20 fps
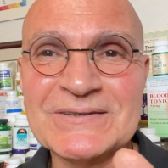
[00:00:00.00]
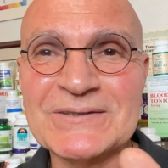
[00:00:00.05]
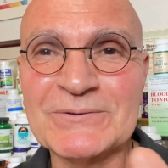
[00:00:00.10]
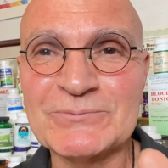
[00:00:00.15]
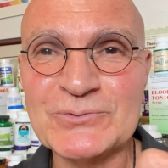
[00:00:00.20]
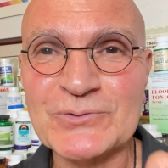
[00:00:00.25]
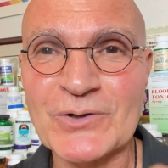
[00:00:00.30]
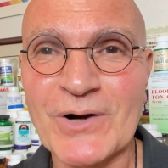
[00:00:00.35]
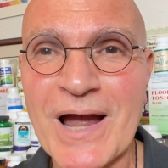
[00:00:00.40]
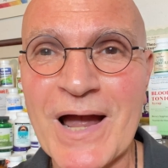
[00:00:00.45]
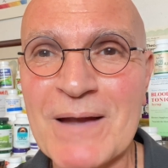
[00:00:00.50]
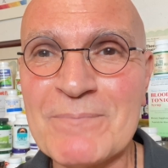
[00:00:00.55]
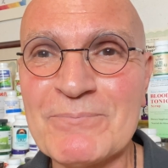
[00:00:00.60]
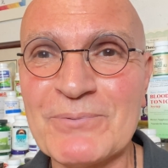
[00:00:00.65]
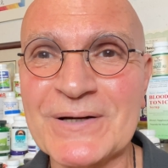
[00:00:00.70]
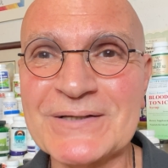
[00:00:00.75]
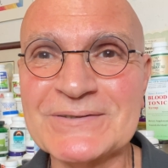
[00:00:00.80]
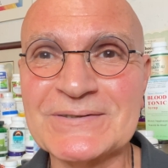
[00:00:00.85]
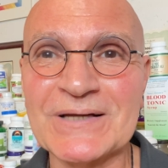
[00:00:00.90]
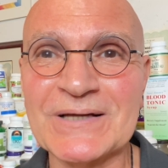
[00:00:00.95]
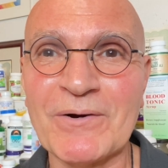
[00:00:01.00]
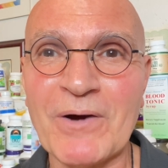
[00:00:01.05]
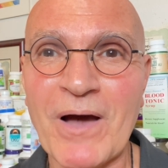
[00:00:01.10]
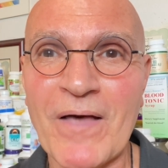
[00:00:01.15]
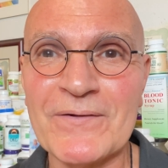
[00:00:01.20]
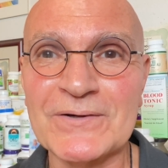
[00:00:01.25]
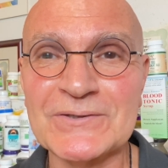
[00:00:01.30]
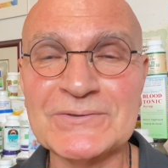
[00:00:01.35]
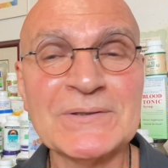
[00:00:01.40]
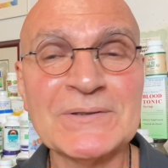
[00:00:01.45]
subscribe. Please tell
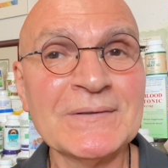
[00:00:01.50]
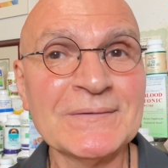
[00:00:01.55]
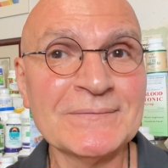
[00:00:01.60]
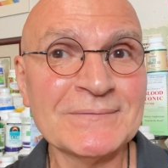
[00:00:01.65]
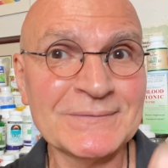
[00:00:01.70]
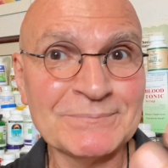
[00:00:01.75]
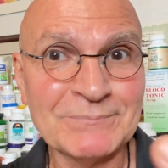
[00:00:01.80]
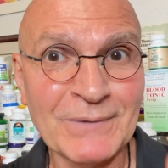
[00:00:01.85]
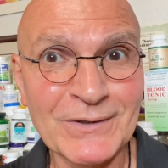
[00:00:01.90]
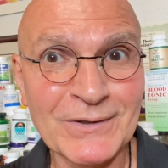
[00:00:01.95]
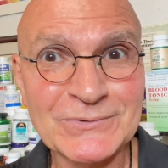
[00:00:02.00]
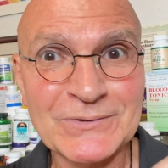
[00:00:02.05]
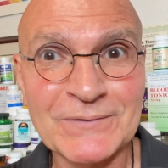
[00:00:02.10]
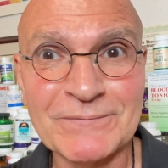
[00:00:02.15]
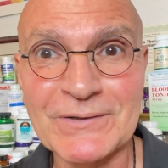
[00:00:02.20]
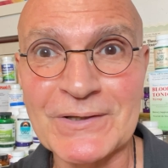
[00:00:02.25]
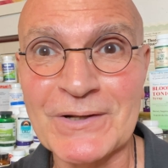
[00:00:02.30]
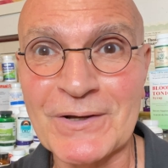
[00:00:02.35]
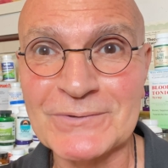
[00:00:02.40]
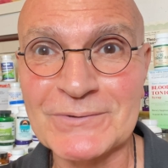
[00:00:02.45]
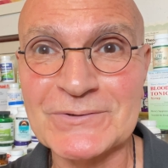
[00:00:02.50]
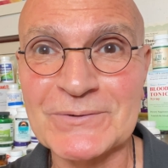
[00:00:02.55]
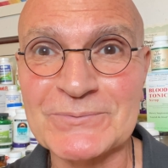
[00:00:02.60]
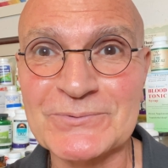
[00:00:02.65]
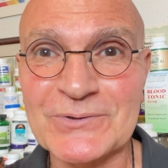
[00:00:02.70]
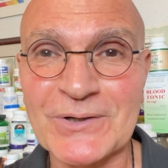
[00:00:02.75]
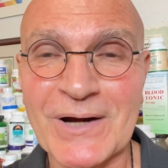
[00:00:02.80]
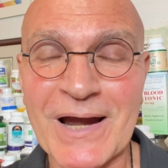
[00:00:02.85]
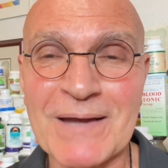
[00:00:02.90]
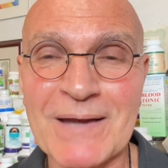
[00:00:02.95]
others. Most of you don't
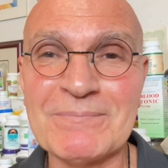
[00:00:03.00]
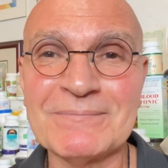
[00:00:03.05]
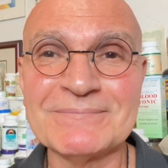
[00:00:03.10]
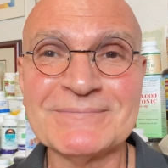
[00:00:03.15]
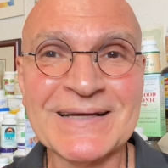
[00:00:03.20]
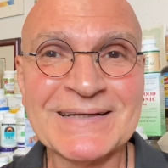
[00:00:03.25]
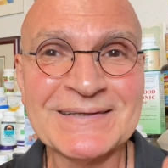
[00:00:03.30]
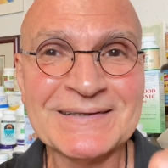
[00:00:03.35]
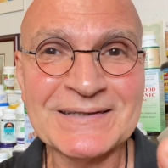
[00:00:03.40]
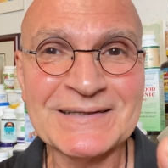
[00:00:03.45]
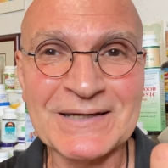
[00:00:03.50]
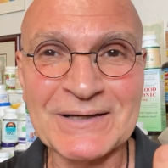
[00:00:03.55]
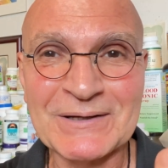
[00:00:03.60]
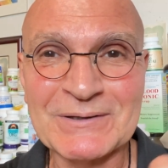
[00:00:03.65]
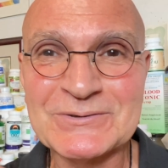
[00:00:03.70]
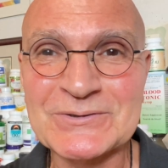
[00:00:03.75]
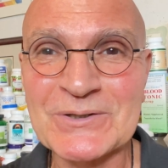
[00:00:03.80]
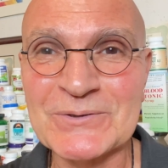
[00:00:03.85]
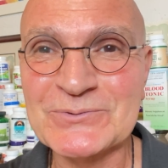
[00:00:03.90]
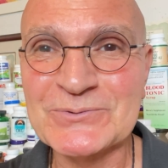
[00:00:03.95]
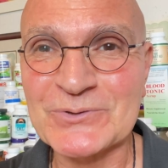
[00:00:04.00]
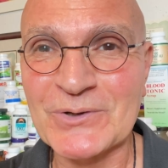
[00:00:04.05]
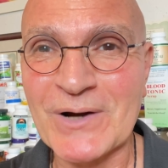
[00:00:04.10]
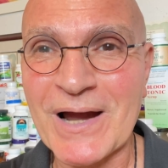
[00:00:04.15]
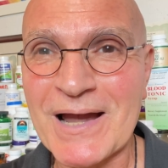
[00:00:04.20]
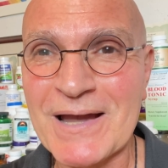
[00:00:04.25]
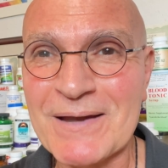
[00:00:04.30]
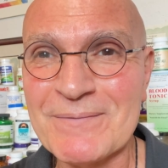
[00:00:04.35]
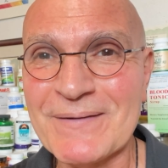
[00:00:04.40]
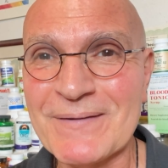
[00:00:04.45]
subscribe you know,
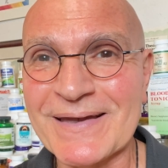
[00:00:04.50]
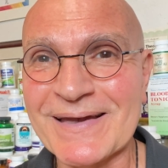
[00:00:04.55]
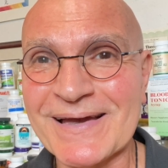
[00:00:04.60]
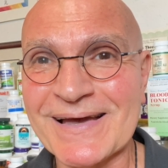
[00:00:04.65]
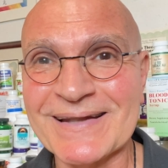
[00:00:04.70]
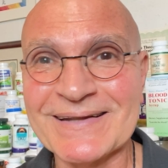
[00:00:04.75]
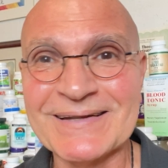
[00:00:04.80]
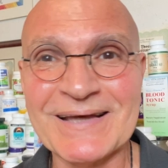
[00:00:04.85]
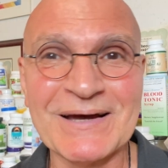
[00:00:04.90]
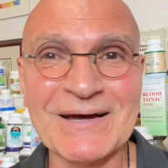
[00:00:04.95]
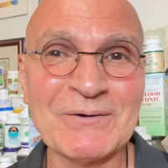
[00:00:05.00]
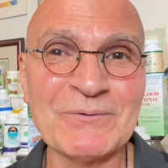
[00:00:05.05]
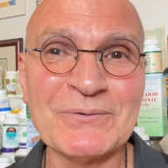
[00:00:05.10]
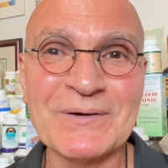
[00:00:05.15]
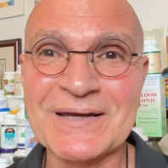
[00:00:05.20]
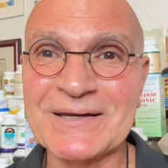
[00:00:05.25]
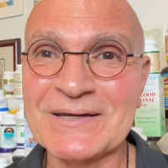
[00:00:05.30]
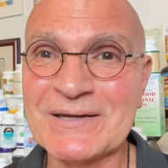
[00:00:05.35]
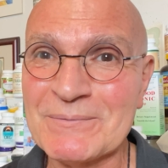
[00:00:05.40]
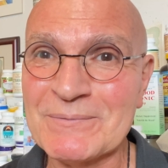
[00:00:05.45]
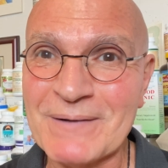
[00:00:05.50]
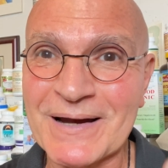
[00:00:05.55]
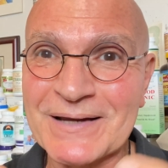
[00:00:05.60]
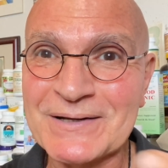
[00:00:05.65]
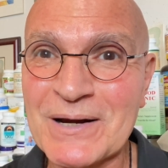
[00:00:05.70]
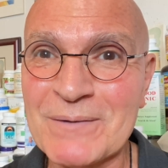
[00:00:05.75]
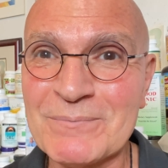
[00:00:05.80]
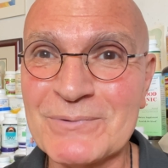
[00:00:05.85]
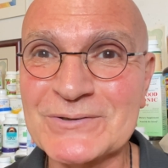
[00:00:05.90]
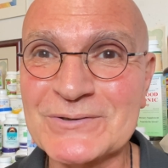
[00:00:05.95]
subscribe and uh, we can get my
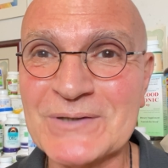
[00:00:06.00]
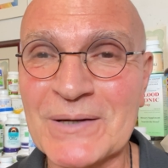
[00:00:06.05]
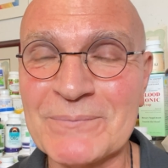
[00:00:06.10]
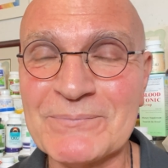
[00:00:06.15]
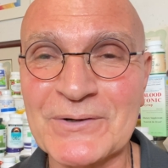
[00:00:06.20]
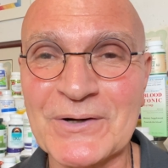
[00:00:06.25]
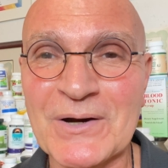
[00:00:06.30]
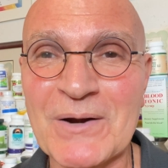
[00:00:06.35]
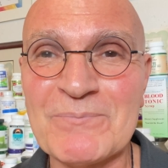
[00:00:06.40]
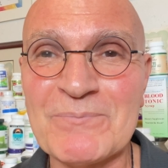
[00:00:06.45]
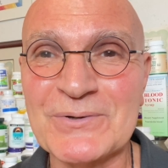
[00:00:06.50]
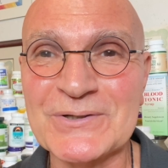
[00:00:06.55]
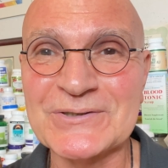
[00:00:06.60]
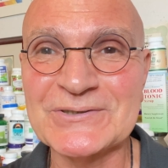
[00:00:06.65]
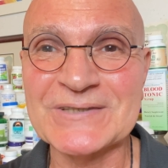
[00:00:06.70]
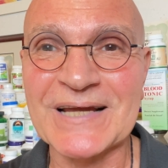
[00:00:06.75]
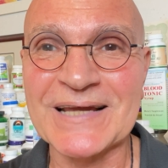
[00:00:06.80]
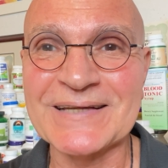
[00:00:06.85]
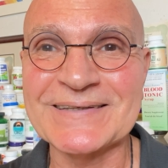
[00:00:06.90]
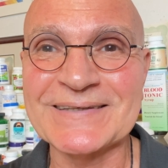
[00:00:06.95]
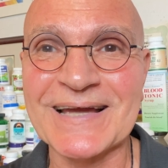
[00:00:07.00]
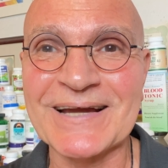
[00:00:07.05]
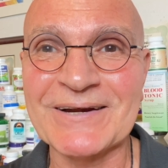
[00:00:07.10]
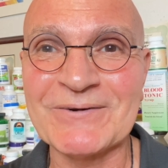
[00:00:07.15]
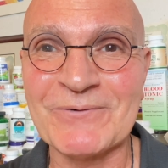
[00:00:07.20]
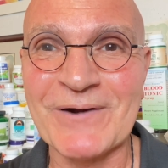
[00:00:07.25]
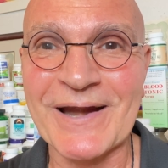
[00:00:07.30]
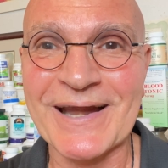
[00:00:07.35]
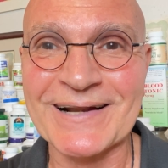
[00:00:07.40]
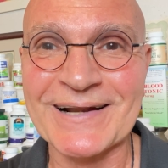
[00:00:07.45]
numbers up there. I appreciate that
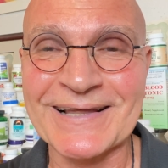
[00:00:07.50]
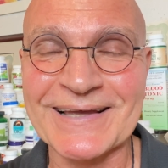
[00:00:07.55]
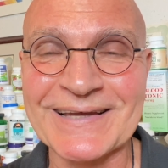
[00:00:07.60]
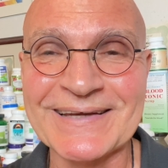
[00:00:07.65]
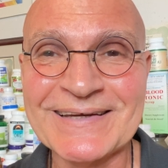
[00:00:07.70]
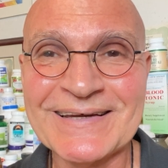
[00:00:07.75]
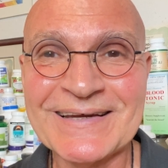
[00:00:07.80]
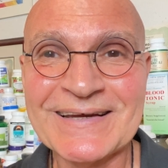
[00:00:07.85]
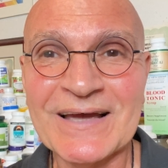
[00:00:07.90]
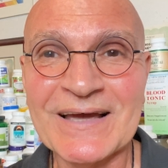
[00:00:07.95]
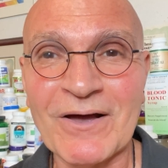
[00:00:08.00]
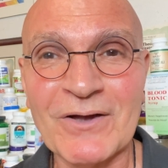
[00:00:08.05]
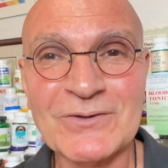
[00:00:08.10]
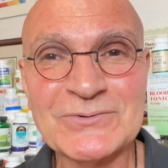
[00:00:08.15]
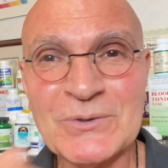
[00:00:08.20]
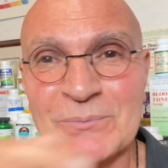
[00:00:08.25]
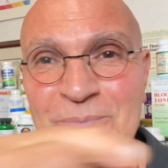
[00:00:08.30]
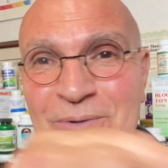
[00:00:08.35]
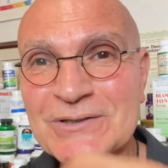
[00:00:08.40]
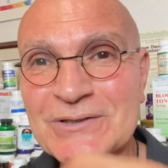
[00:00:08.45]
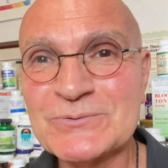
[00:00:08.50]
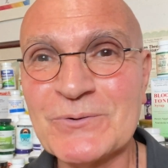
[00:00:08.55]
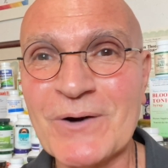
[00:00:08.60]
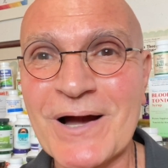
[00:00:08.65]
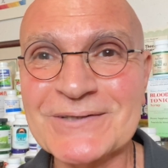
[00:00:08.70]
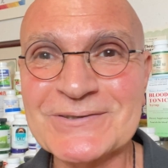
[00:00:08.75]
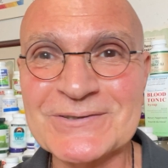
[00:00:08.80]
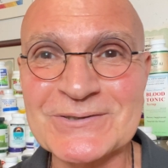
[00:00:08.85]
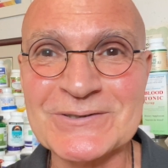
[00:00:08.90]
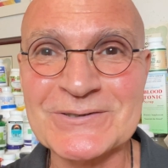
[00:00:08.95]
greatly. Also, please
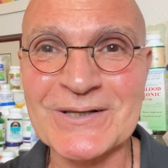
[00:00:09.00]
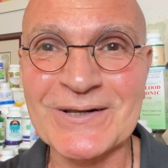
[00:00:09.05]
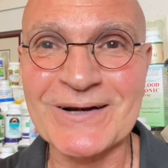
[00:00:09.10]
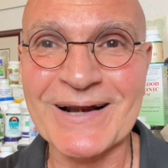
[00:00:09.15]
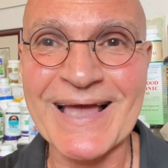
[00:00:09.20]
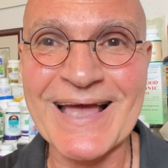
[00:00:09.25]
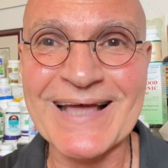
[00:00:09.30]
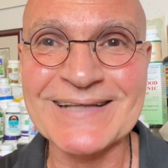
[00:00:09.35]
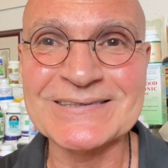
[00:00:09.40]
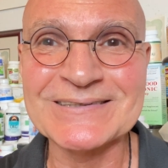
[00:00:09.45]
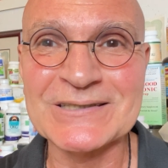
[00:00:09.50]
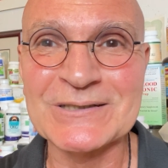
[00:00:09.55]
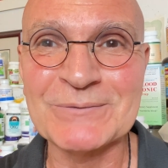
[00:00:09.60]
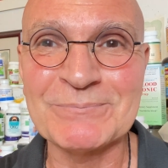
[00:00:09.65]
watch those little ads at the